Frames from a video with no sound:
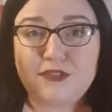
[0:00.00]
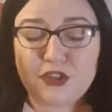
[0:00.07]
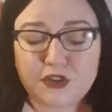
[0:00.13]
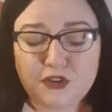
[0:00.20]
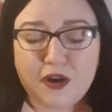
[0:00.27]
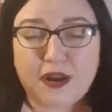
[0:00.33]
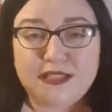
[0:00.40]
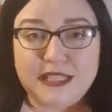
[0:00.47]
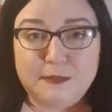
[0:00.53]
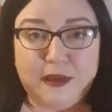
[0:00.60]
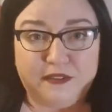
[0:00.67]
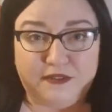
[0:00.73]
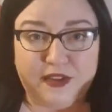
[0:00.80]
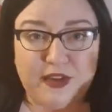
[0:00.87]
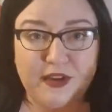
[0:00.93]
crossing
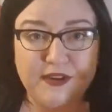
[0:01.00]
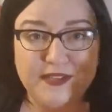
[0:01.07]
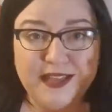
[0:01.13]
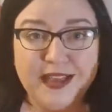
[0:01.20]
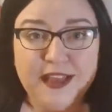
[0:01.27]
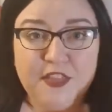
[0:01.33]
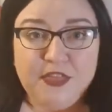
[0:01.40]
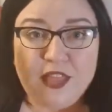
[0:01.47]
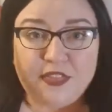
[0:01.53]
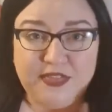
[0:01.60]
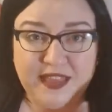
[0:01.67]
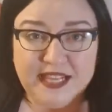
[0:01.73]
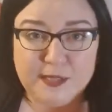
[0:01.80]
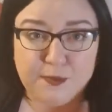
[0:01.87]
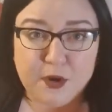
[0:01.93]
my fingers that
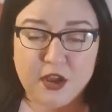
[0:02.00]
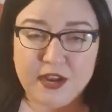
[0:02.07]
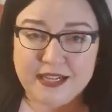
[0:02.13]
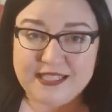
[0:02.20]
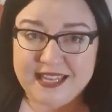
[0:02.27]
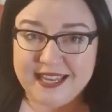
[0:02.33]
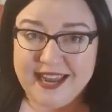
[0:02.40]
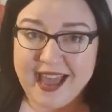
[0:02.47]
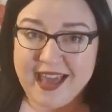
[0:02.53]
these products get